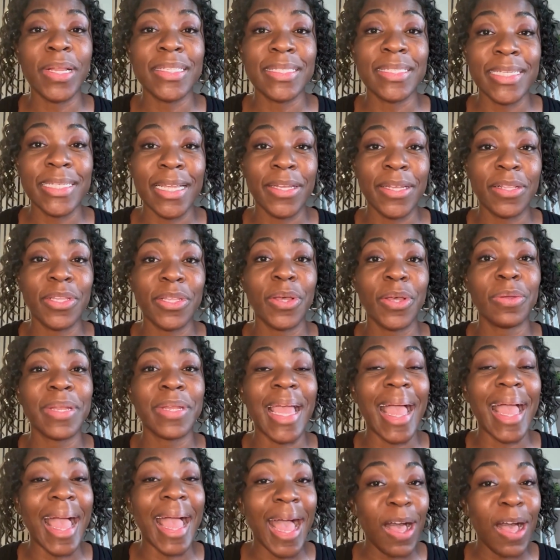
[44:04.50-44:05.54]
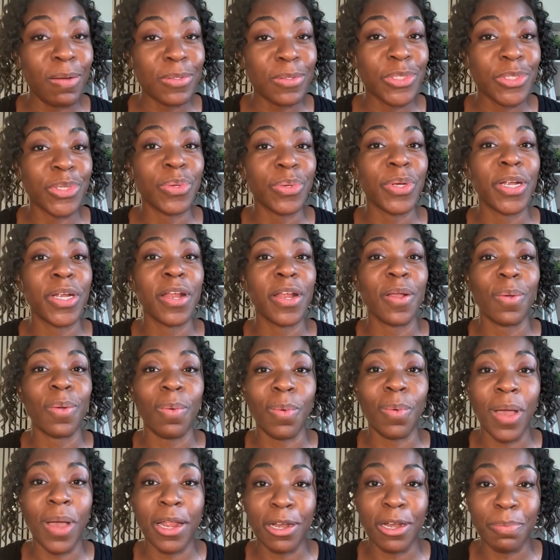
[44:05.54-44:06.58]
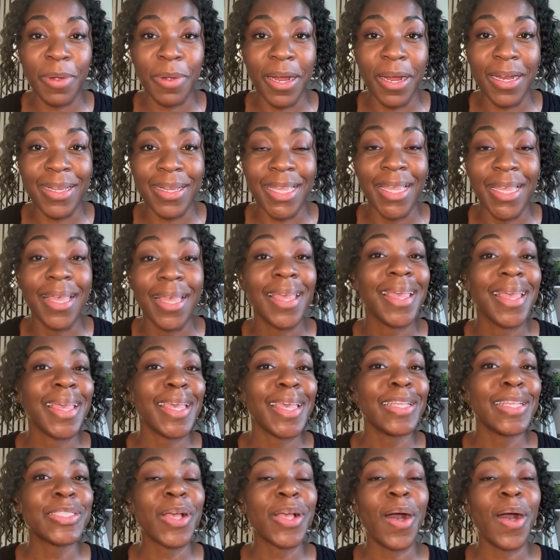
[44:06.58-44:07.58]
standalone outdoor water park. It's